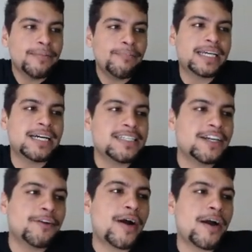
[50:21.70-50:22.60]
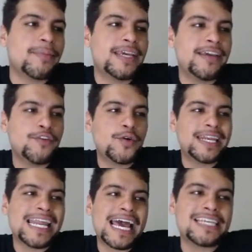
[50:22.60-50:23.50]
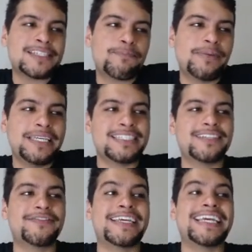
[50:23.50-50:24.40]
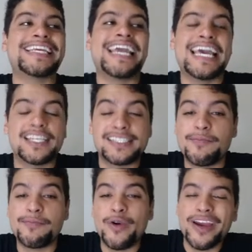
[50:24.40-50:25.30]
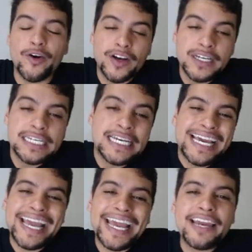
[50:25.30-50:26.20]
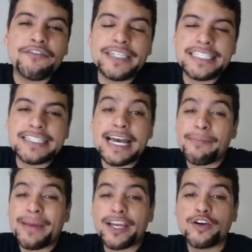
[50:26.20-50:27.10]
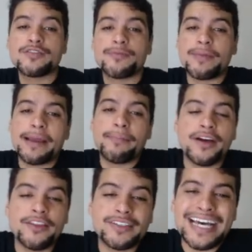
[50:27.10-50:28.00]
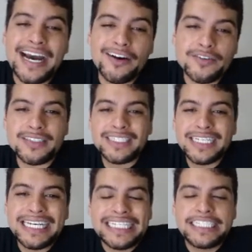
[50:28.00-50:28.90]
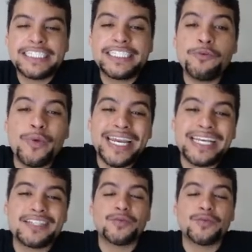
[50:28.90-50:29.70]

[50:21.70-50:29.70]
because your mom gave you a nice piece of cake. Yeah, Samuel. Every time I go to my mother's house, she waits